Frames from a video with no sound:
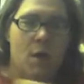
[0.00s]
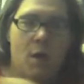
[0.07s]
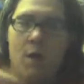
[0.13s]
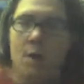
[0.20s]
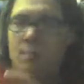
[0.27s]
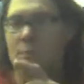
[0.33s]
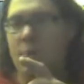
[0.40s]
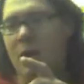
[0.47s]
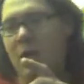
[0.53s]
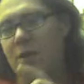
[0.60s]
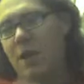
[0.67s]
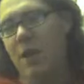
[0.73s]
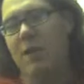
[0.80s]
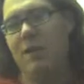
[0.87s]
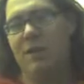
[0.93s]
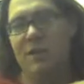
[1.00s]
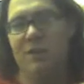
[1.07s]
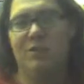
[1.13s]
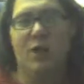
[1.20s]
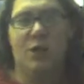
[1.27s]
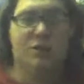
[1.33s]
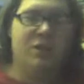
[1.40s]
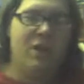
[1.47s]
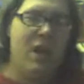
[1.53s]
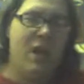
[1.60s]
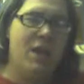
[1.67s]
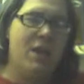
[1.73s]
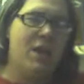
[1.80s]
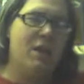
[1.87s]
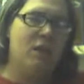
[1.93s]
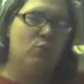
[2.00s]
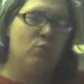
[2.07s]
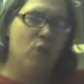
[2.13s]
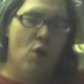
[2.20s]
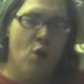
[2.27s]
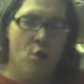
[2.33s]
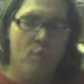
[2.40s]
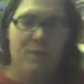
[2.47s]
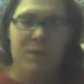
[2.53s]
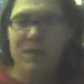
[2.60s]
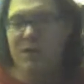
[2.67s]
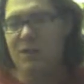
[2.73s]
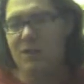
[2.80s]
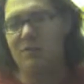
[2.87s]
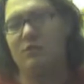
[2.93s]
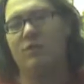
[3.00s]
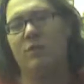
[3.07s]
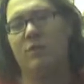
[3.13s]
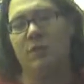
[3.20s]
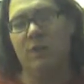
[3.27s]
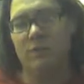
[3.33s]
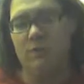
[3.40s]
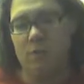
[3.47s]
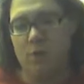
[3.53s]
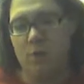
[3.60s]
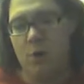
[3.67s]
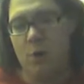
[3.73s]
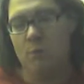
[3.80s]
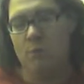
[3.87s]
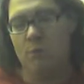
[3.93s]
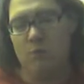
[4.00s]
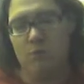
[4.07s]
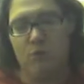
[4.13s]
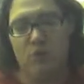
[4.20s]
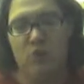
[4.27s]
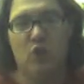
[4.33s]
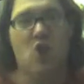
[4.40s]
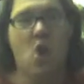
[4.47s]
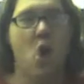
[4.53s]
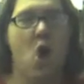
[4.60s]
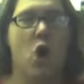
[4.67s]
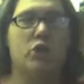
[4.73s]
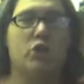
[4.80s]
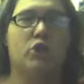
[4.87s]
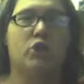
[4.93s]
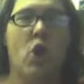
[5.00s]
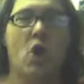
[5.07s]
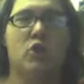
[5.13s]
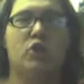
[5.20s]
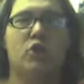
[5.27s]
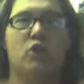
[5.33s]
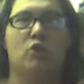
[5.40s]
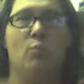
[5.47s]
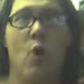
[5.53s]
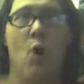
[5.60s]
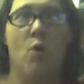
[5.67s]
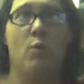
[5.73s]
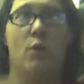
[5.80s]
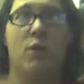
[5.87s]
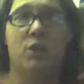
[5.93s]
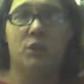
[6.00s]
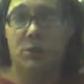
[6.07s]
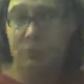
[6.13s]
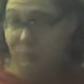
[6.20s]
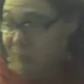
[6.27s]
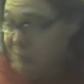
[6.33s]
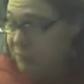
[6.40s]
I'm at night, he's on day, and we hope he, his friend leaves tomorrow. But his friend's like, oh, I can stay six more weeks.